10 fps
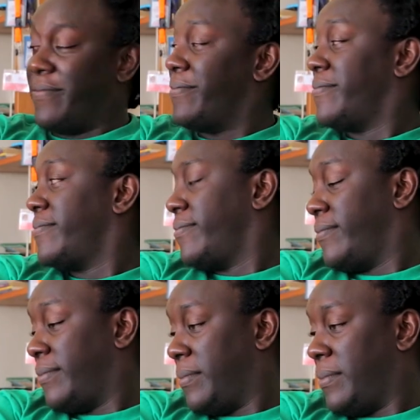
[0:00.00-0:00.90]

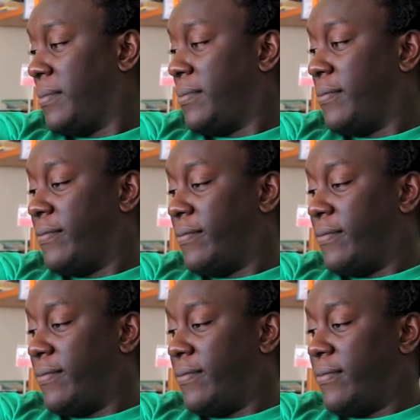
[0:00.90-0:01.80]

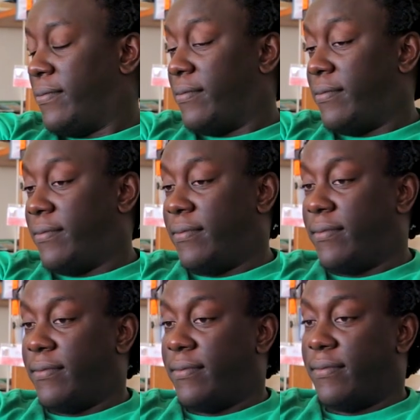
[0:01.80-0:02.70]

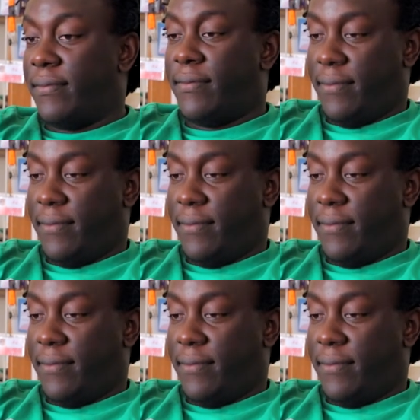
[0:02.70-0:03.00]
The person shown says nothing.